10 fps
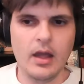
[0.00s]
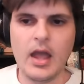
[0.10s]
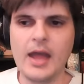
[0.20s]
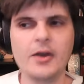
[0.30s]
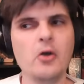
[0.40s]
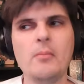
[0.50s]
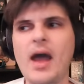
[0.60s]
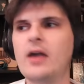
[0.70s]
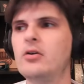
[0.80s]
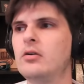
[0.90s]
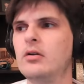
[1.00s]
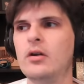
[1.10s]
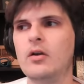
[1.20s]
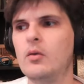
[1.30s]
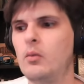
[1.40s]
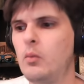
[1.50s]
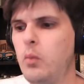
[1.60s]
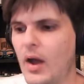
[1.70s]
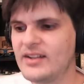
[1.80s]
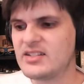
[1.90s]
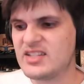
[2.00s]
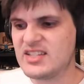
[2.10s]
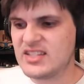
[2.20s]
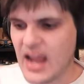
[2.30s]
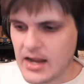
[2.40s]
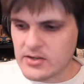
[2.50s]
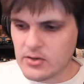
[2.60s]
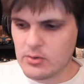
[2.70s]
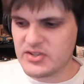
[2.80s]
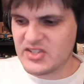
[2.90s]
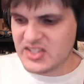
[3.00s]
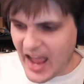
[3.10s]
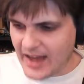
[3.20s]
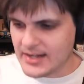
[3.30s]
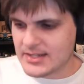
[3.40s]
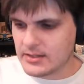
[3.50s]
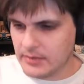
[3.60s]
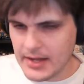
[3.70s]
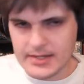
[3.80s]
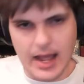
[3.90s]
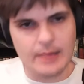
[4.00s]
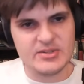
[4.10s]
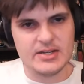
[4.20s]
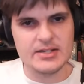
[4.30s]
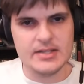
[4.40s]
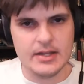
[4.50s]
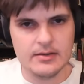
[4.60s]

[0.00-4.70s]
And no matter what state or status Klay Thompson is in,